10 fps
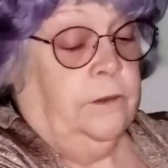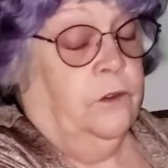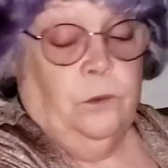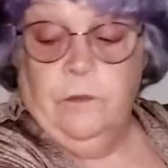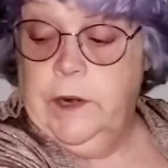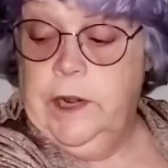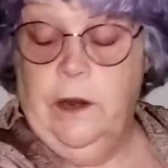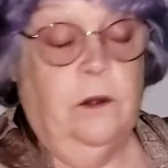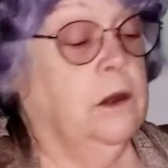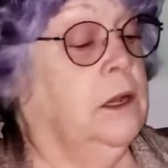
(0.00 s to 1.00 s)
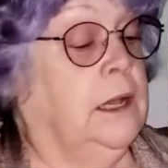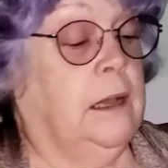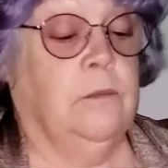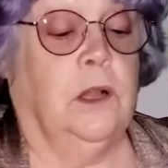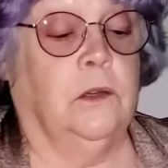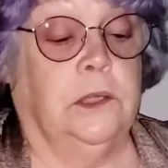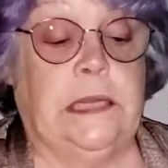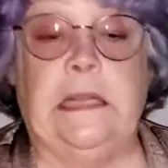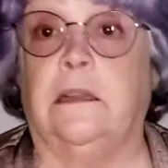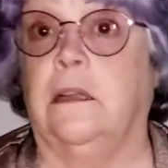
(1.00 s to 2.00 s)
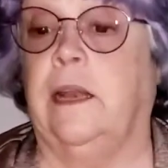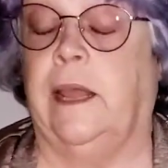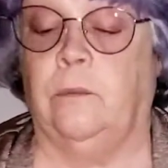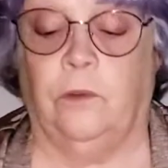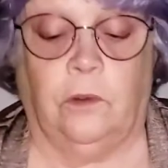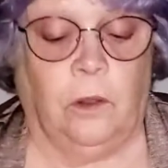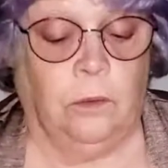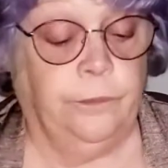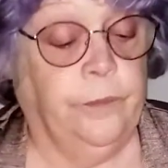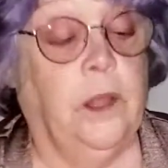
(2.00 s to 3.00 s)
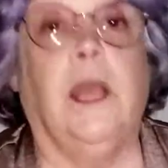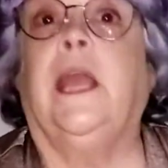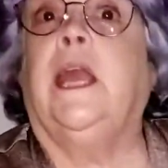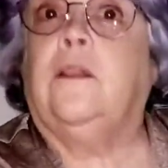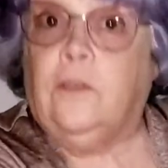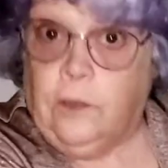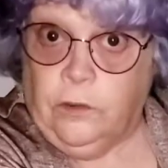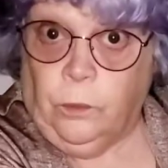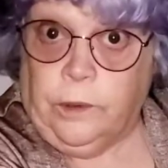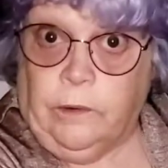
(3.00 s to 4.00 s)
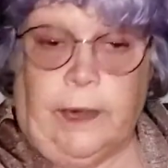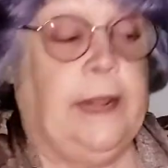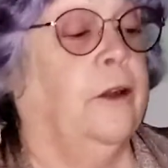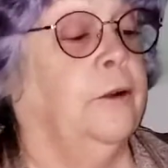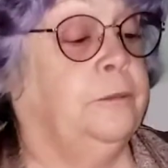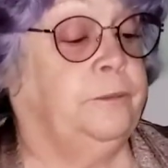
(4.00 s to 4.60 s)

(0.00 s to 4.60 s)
this one right here. I'm not looking at the names, so it's this one right here.